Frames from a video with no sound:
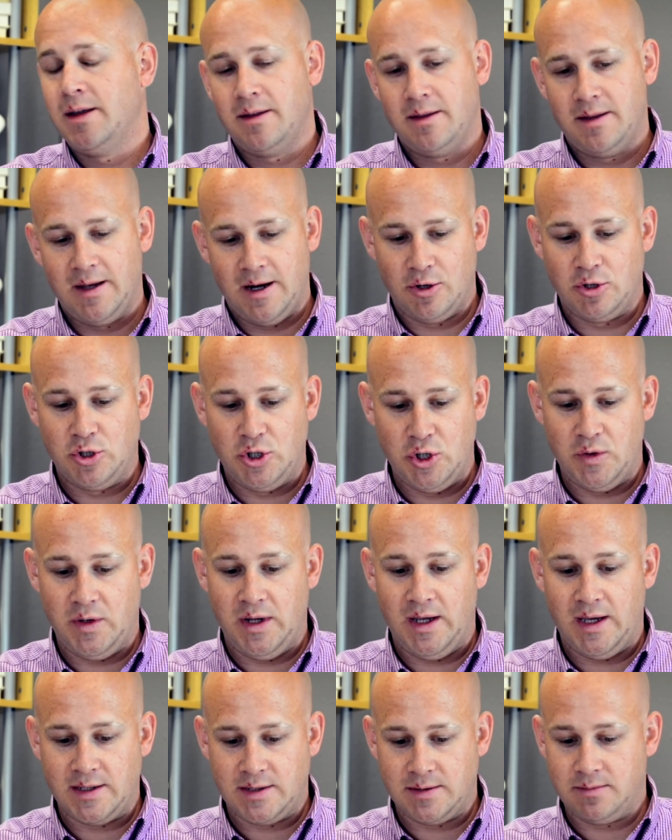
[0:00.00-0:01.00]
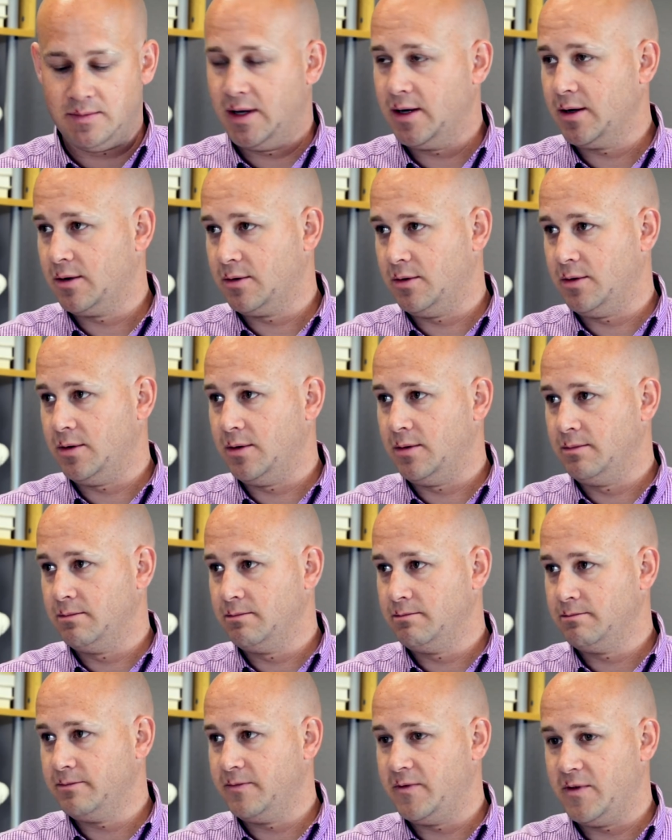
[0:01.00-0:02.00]
Their duty as a medical
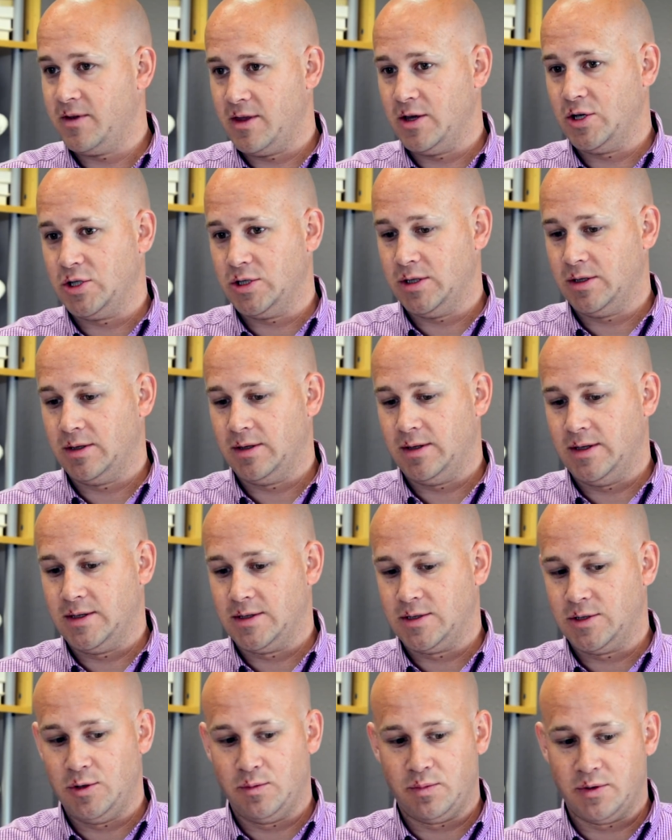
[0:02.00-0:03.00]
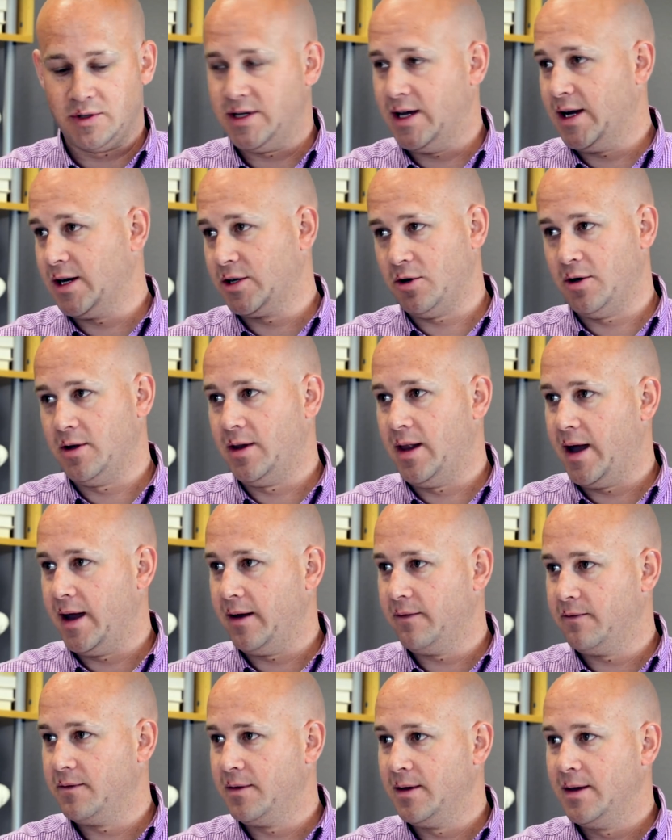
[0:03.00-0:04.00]
physician is to protect all
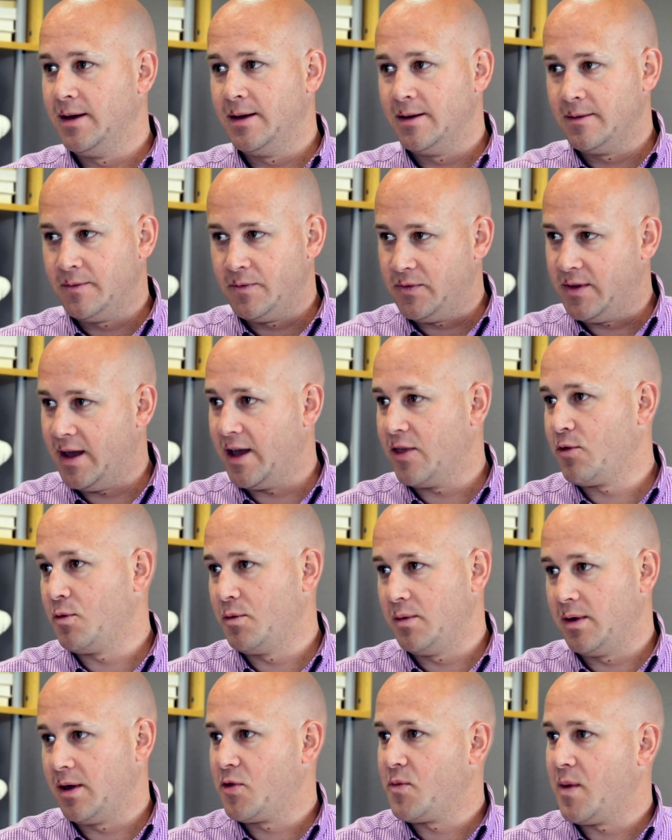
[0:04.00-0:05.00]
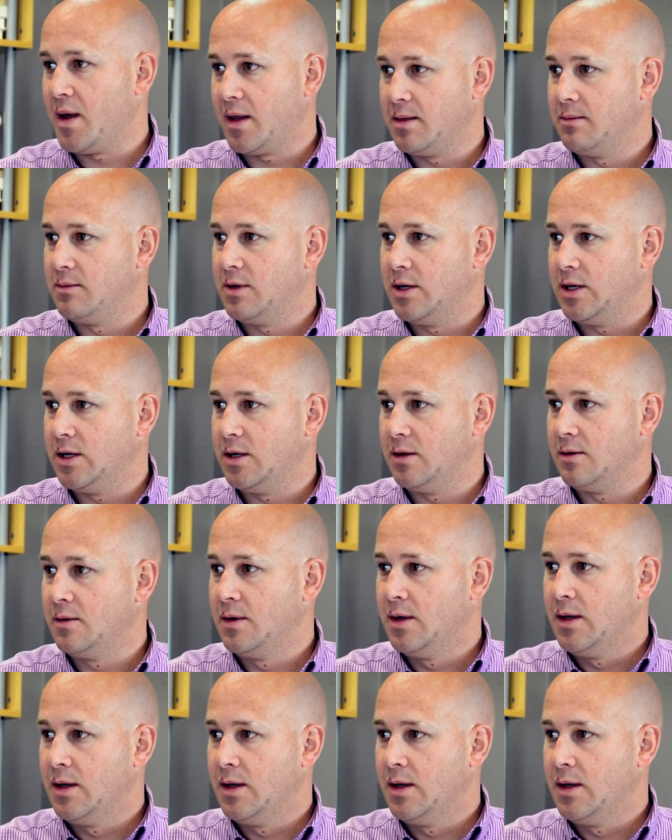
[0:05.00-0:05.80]
life. That's what we expect them to do.